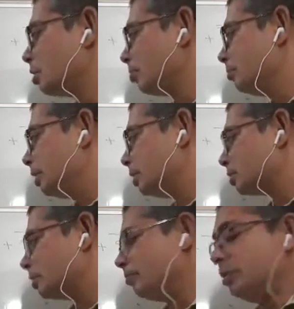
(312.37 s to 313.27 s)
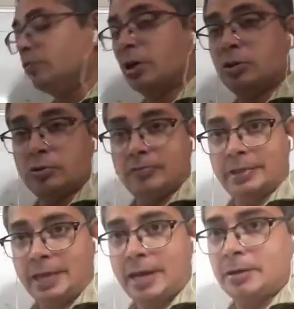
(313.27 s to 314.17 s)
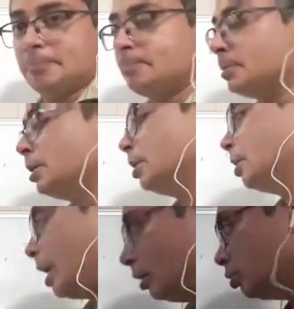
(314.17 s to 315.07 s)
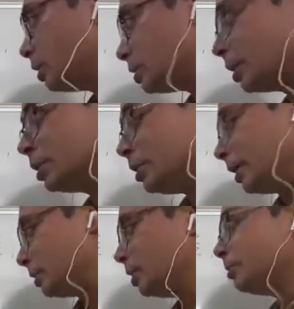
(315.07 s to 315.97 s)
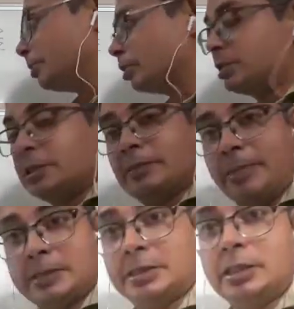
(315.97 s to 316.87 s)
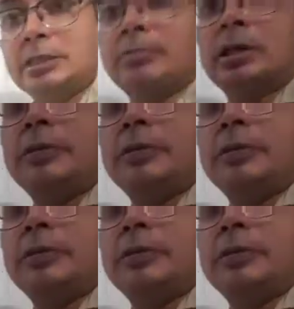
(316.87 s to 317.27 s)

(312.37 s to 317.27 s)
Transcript: combination of v1 to vn. I know that such a thing exists because it's a basis, but